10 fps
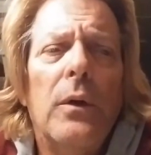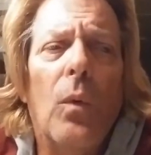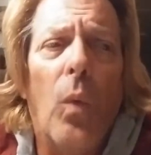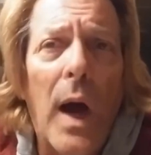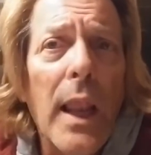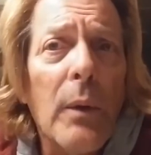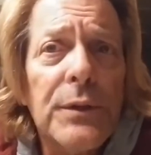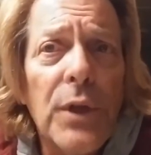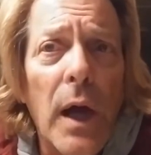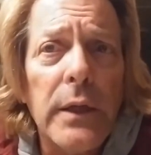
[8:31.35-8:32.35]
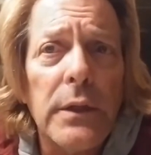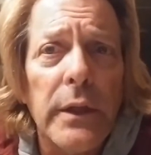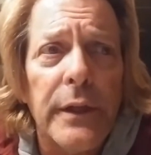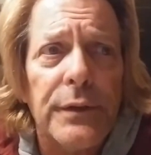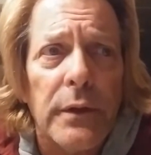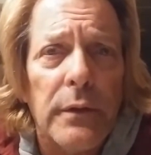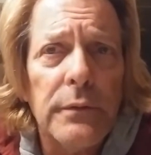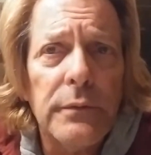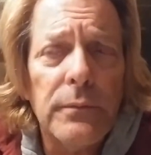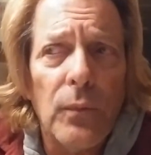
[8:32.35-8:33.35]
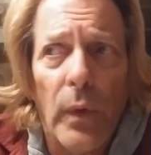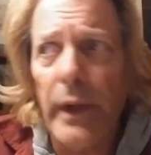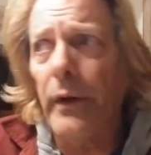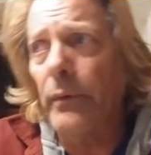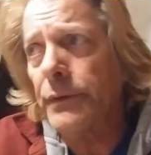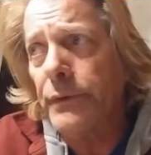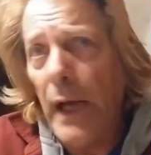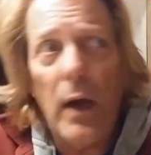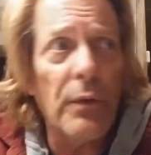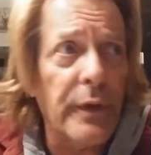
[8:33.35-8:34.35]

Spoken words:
While I was talking to Lisa, whether it was now,